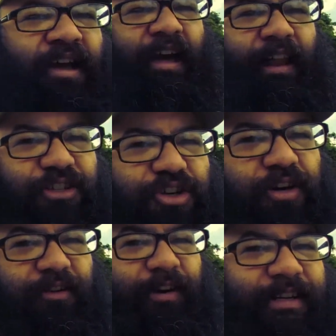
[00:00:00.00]

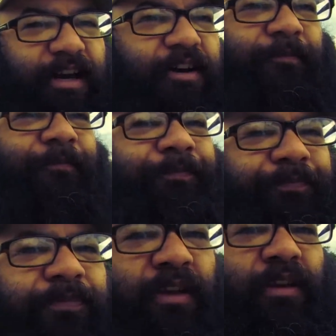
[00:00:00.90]
electronic retail,
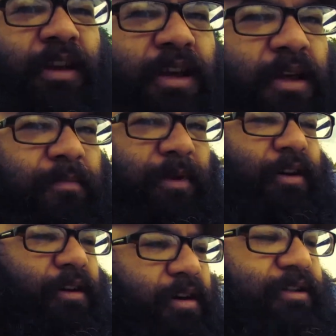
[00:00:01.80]

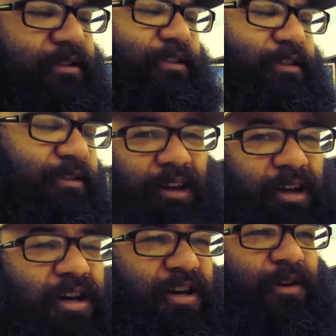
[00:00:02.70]
because,
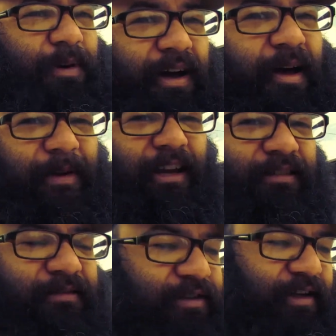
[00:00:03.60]
well, I mean,
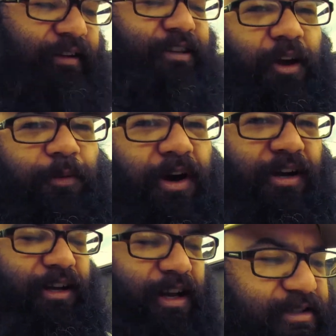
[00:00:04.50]
I'd love to go work
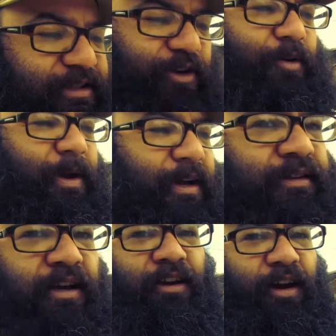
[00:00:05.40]
in a gun store, but
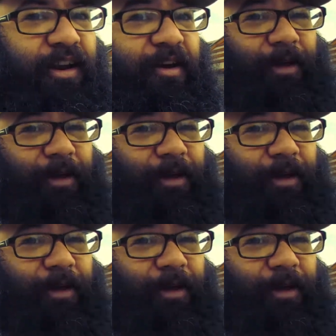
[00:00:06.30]
I don't have my